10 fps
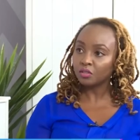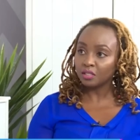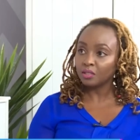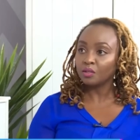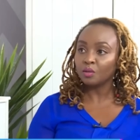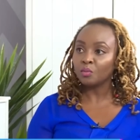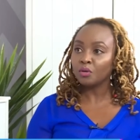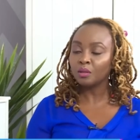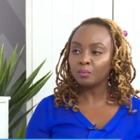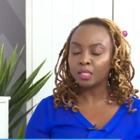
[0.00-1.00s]
your teeth in the
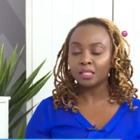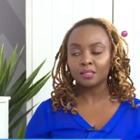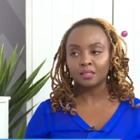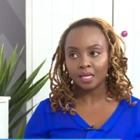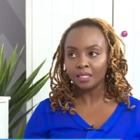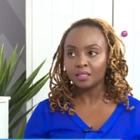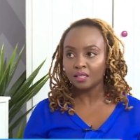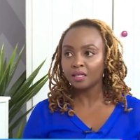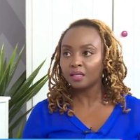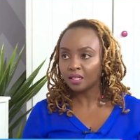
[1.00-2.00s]
morning, but it's that
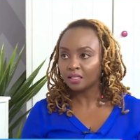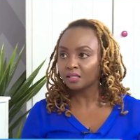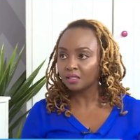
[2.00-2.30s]
decay that is